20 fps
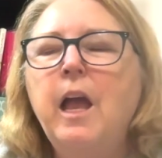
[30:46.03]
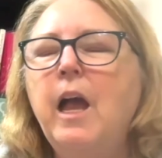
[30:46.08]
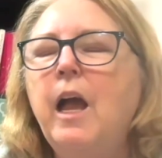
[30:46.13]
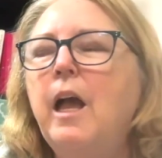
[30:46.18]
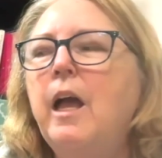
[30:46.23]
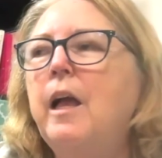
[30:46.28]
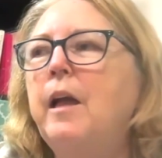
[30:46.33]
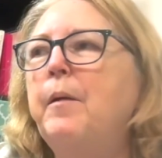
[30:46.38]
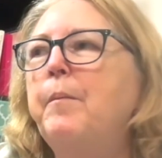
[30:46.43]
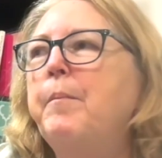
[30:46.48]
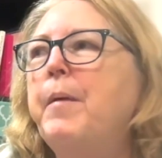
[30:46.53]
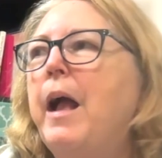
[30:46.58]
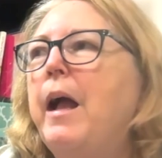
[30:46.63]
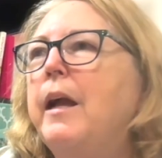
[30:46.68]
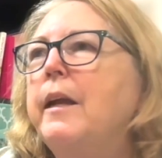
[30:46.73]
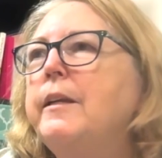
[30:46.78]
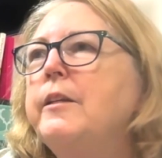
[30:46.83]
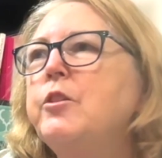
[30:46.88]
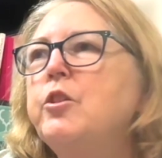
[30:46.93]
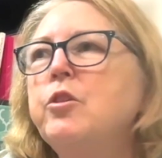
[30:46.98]

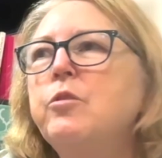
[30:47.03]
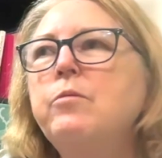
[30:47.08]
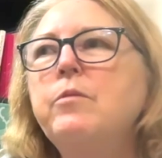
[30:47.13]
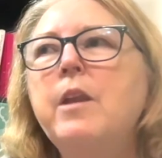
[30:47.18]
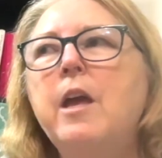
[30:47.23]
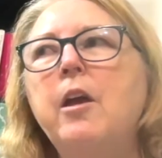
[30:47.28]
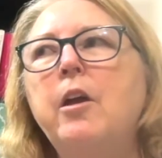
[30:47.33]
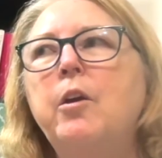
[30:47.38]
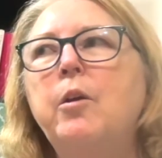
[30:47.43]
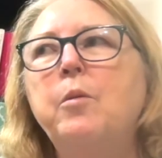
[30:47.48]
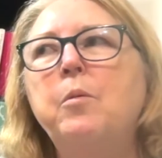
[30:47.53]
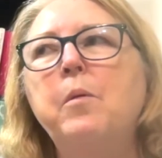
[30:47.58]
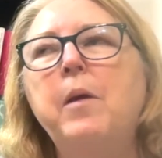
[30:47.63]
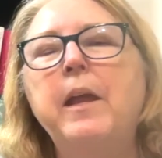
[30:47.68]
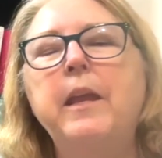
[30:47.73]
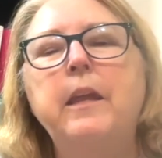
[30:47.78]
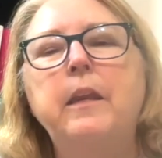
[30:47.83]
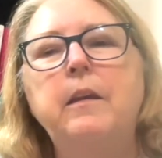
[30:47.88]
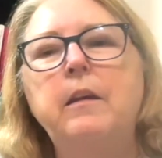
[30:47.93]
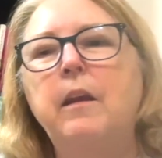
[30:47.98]
I do know,
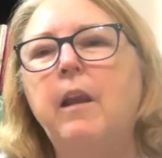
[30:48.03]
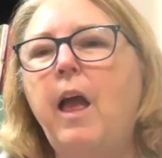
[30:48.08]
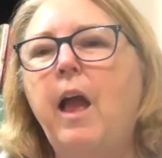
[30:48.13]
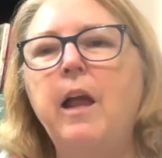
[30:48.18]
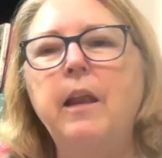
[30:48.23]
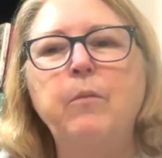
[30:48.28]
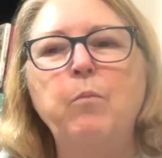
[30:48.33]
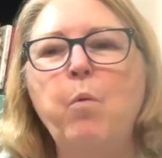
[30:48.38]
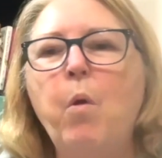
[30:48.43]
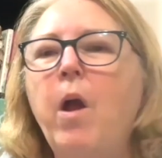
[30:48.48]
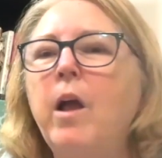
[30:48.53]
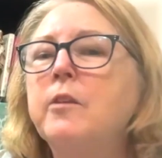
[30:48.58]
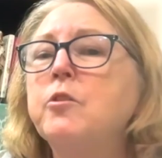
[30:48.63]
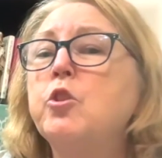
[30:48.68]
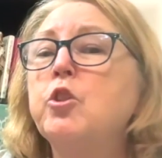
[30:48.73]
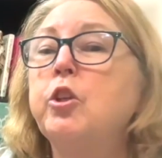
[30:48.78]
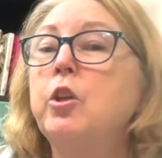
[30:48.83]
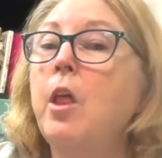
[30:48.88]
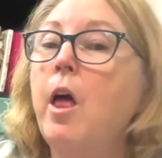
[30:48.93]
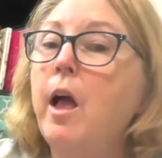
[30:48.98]
and I
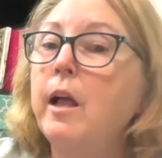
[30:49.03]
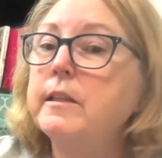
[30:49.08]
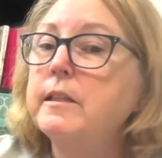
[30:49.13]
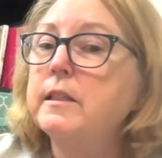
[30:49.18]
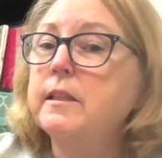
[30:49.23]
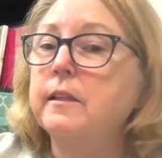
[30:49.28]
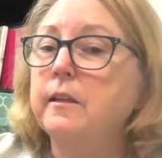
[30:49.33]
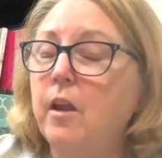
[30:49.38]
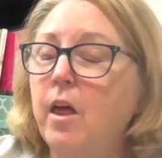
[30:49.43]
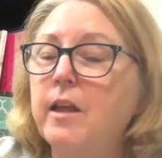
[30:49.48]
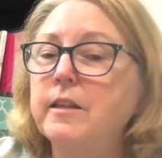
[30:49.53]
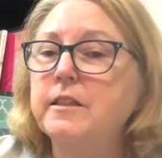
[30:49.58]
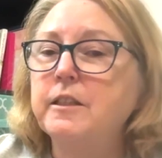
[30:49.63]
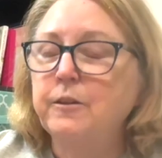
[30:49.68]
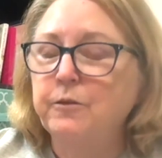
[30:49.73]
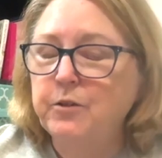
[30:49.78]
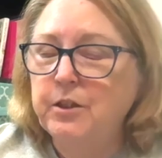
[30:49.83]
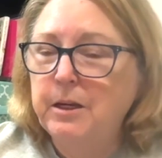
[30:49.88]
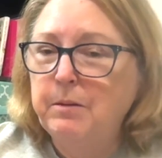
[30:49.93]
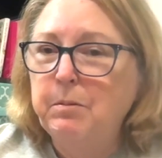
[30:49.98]
watch lots and lots
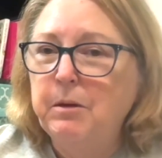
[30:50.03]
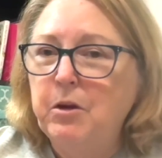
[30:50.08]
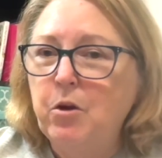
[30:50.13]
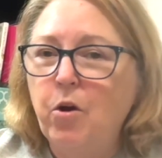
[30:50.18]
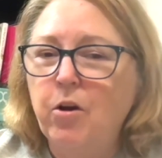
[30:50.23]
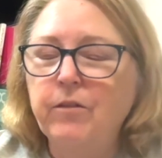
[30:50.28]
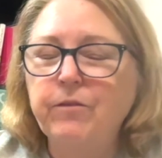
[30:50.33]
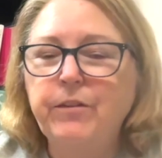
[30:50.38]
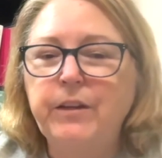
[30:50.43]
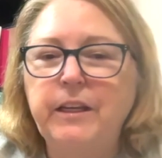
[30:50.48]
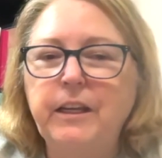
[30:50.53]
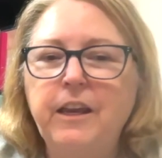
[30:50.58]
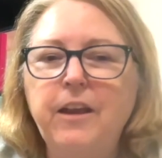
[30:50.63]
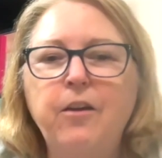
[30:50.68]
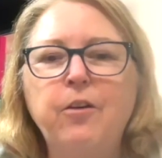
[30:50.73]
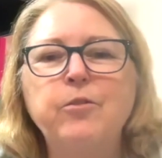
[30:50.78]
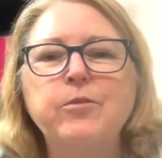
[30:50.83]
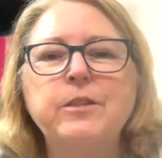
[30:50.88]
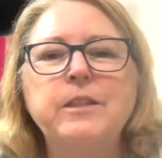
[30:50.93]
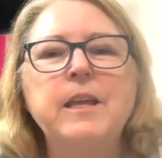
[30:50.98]
of TBR
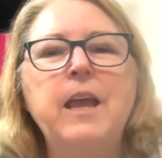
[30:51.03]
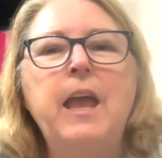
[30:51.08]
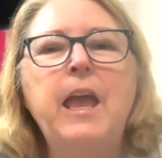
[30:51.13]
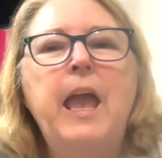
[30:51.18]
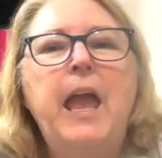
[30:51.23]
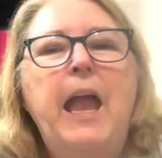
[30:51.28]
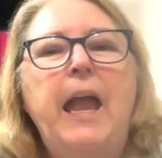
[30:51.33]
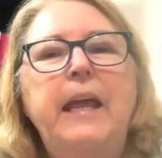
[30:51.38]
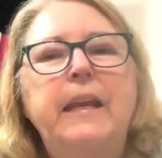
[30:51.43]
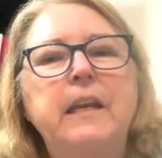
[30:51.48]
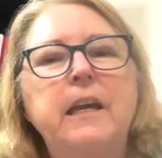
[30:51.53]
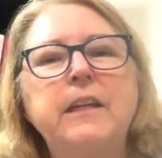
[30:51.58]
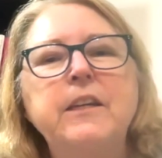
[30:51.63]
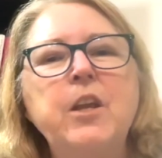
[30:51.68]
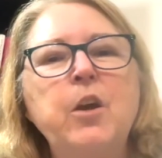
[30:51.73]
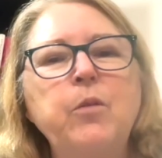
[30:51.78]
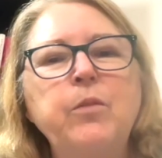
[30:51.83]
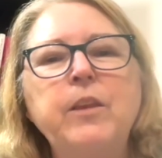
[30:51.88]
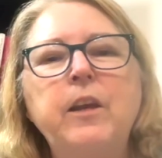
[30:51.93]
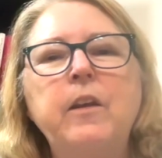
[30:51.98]
videos, and I
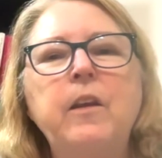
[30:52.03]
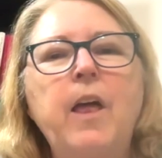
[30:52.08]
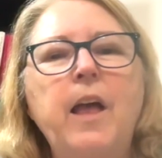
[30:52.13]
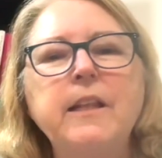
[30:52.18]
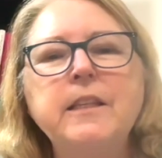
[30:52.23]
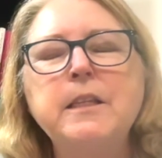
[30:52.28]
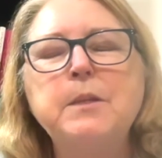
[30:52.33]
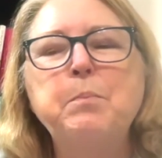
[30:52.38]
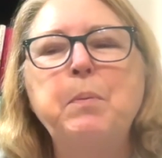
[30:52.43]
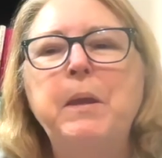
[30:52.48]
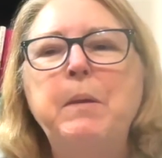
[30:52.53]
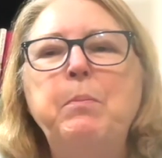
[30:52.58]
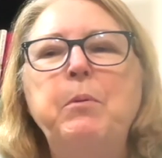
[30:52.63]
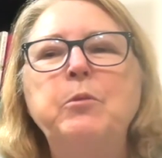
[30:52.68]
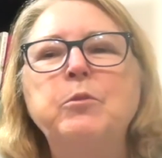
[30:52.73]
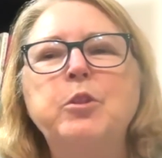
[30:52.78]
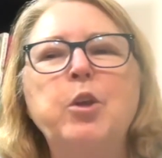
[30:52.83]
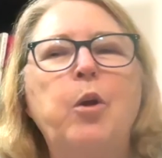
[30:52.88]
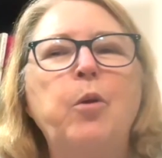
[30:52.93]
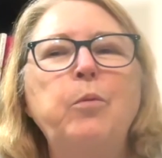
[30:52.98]
know that lots of
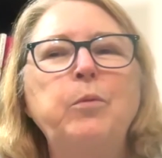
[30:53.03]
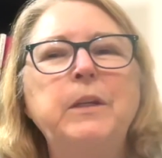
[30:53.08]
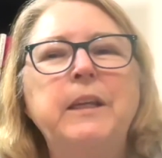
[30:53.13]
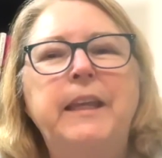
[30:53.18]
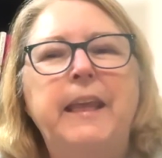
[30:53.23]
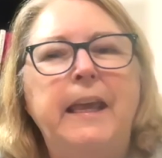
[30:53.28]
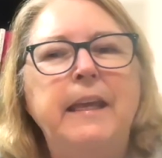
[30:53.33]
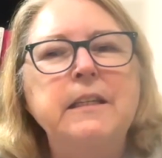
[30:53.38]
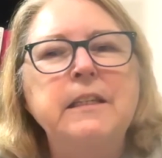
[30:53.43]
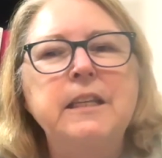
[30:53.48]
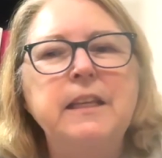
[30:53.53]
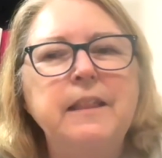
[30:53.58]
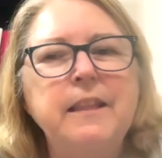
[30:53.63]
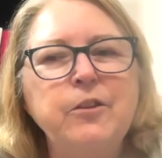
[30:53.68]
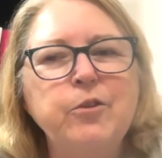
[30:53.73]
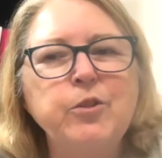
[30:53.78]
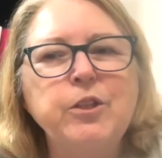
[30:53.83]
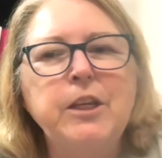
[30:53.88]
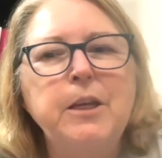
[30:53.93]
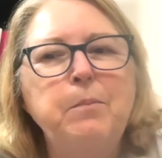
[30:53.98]
people don't get to
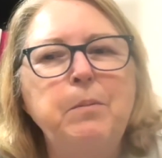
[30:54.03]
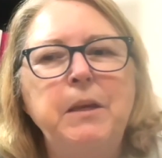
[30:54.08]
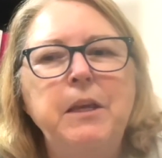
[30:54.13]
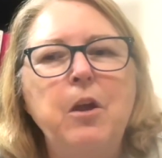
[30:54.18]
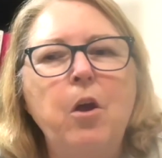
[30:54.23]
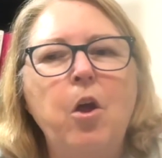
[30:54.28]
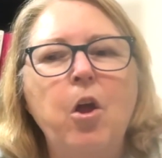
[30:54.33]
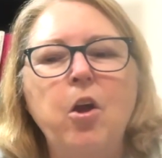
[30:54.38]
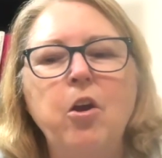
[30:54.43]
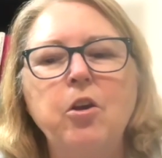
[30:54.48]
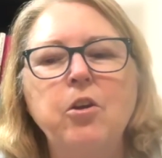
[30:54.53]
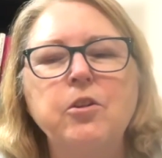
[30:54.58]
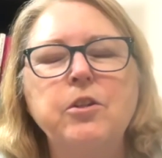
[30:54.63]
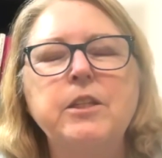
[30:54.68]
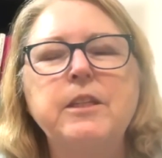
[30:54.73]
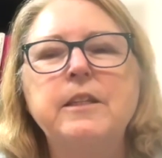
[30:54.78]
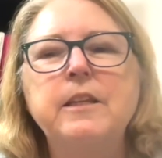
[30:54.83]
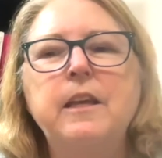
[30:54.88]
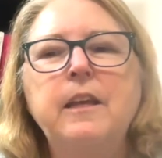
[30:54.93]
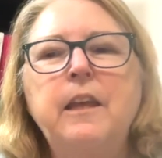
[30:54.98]
their
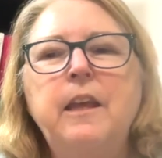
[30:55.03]
TBRs.